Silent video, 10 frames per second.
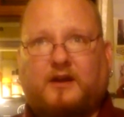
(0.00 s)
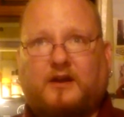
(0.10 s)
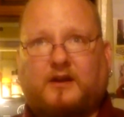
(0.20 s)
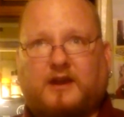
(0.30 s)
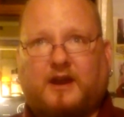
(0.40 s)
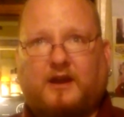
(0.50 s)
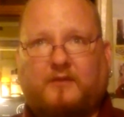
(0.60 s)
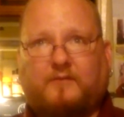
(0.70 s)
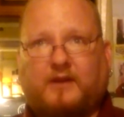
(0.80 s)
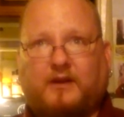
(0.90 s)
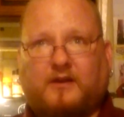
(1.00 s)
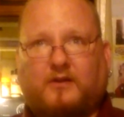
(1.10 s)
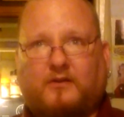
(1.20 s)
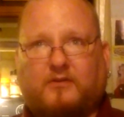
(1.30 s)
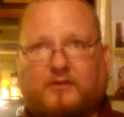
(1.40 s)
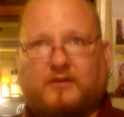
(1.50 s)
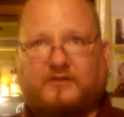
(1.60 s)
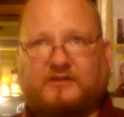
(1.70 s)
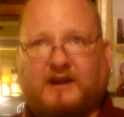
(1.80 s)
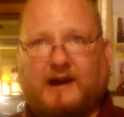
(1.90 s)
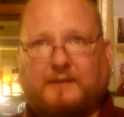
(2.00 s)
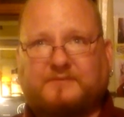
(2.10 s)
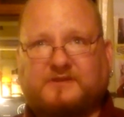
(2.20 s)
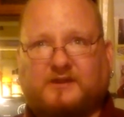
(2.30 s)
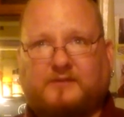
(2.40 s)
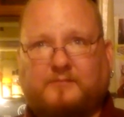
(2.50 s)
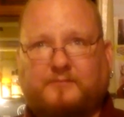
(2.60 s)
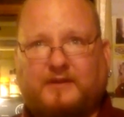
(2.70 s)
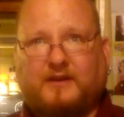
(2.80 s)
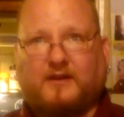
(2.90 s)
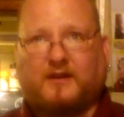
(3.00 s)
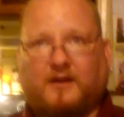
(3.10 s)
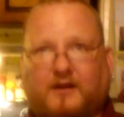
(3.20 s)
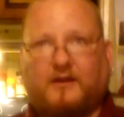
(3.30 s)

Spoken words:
okay, we know there is hops in beer.